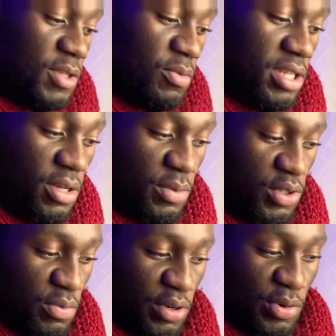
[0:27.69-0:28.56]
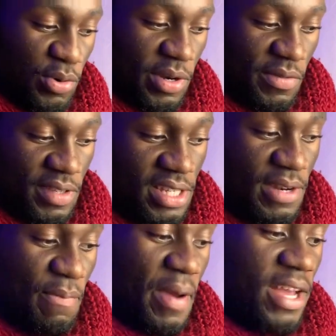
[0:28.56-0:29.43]
what's up? It's your boy
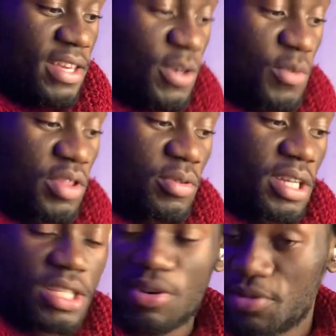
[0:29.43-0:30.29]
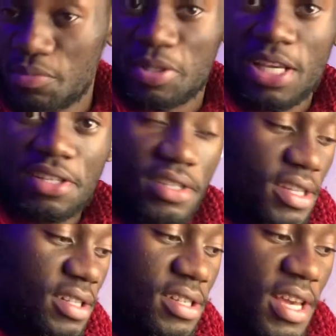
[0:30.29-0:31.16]
Cornificent back here with your guitar interpretations,
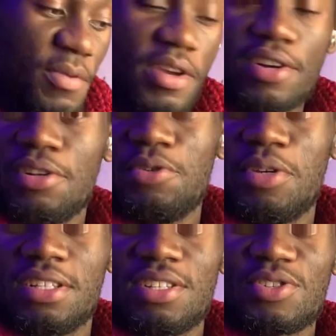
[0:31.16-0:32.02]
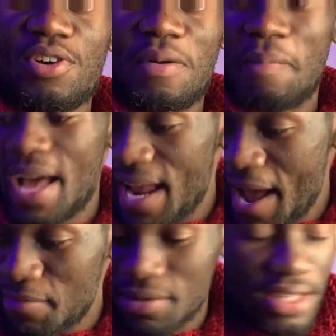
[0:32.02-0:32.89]
and today we are doing the song Bad
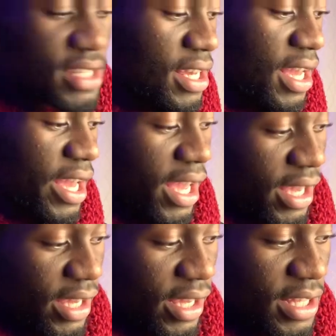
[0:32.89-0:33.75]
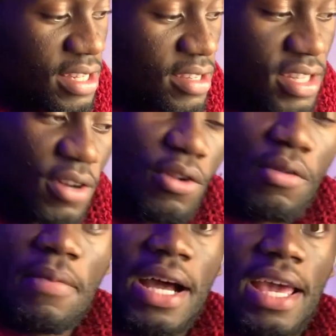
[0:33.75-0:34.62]
Habits. It's a single
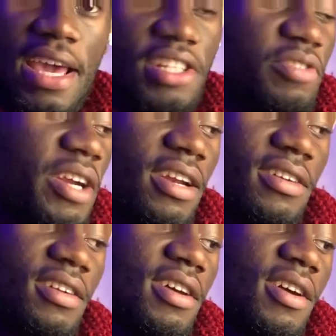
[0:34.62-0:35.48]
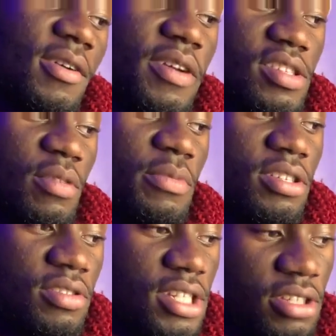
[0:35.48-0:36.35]
by Ed Sheeran. Alright, so I'm going
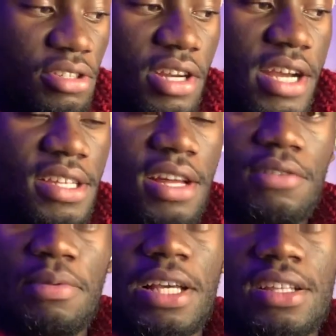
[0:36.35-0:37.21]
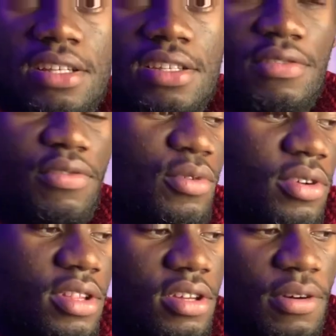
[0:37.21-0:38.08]
to teach you guys how to play this
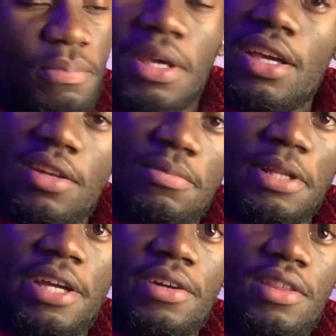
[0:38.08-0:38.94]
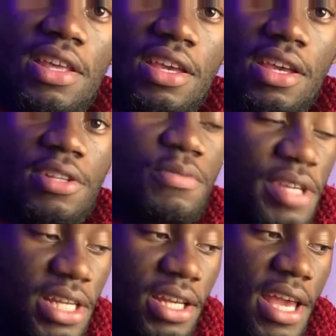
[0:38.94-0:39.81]
for the beginner player, the
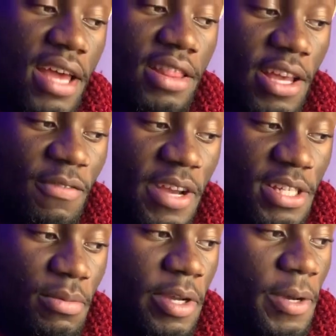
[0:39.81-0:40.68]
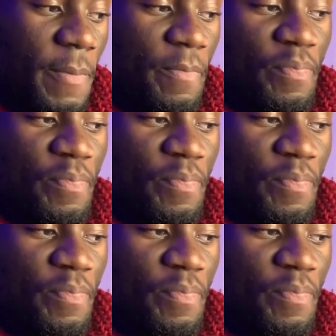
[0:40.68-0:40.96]
intermediate, and the advanced player.